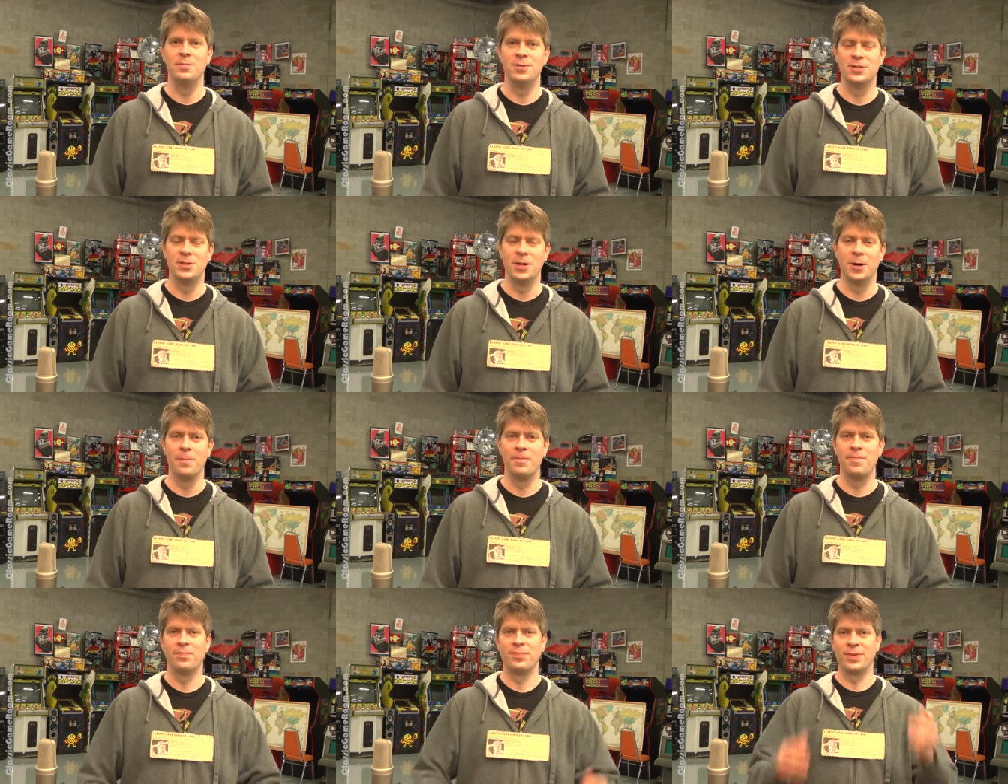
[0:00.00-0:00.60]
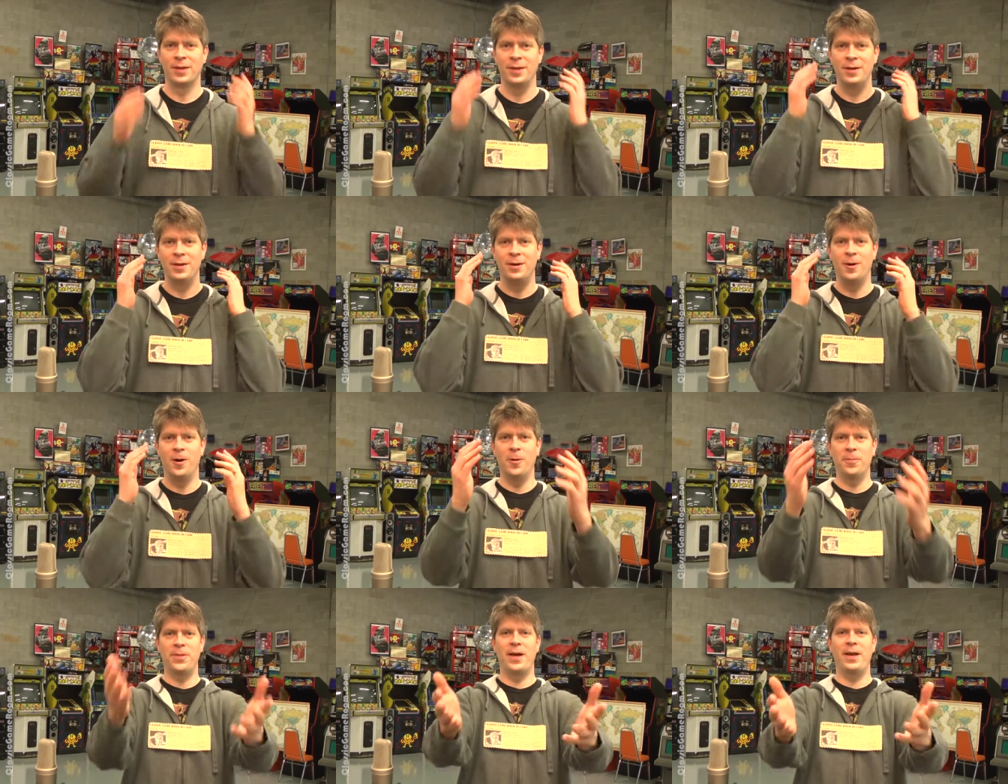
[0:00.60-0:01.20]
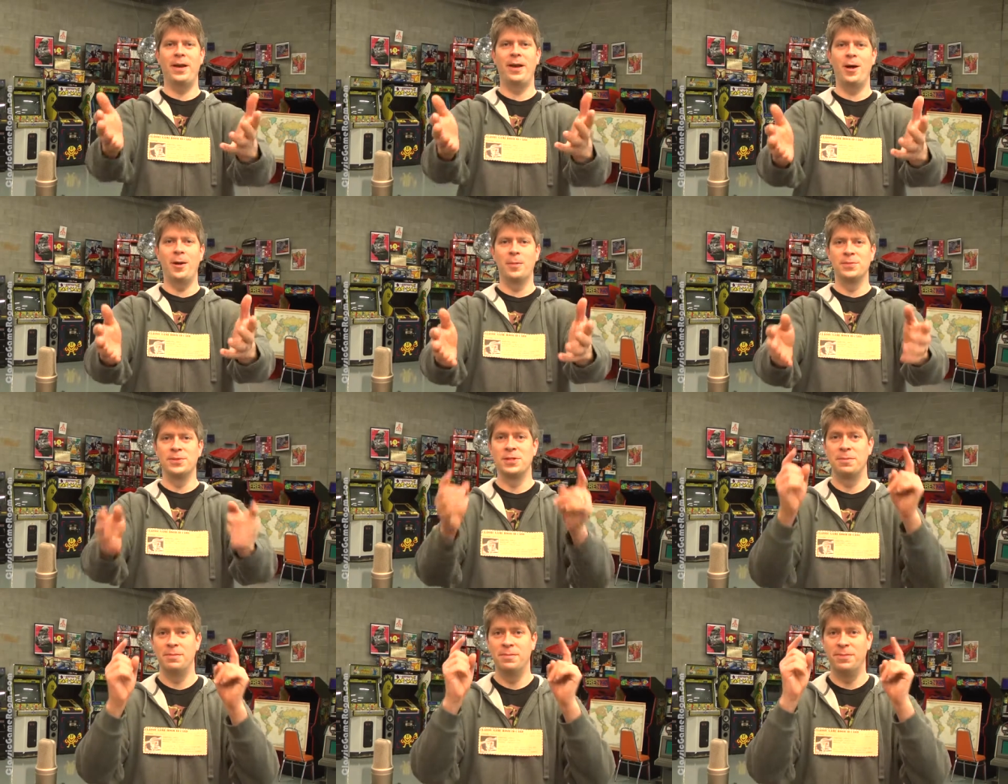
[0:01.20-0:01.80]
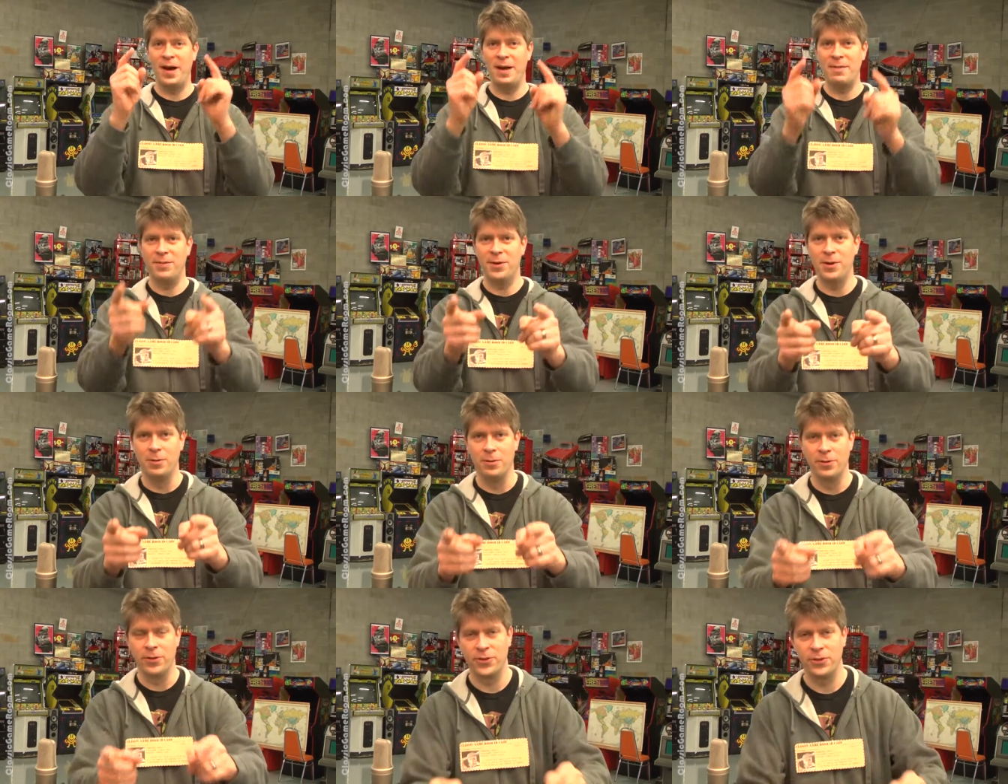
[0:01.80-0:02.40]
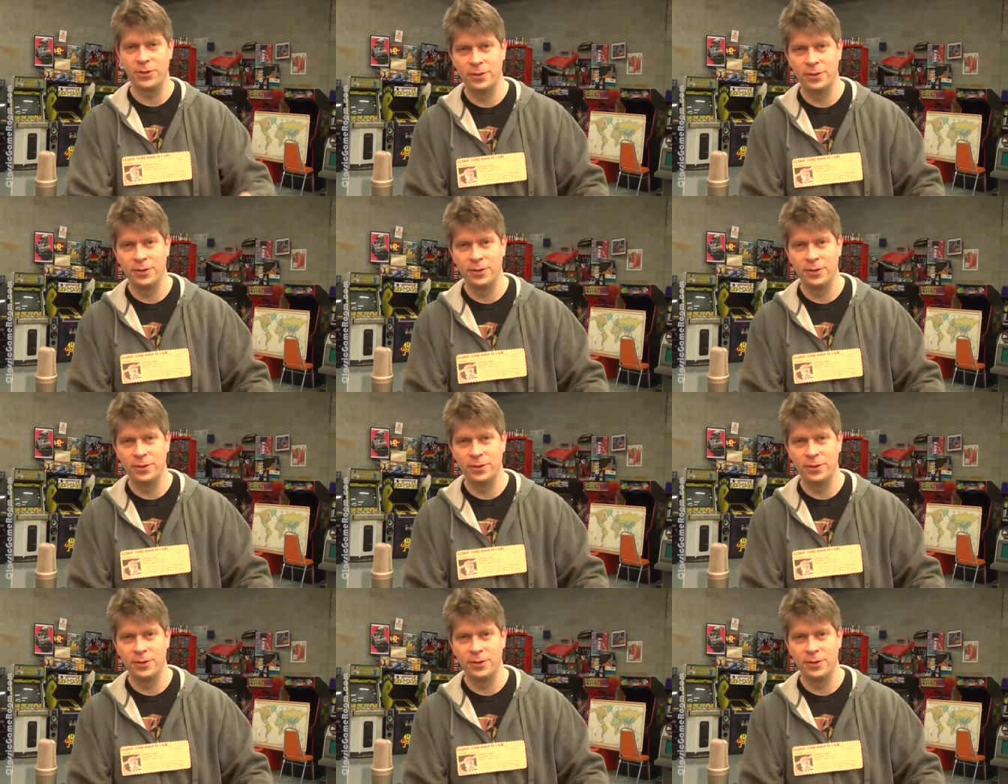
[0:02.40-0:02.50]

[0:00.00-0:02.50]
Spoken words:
So hope that helps. Buy both.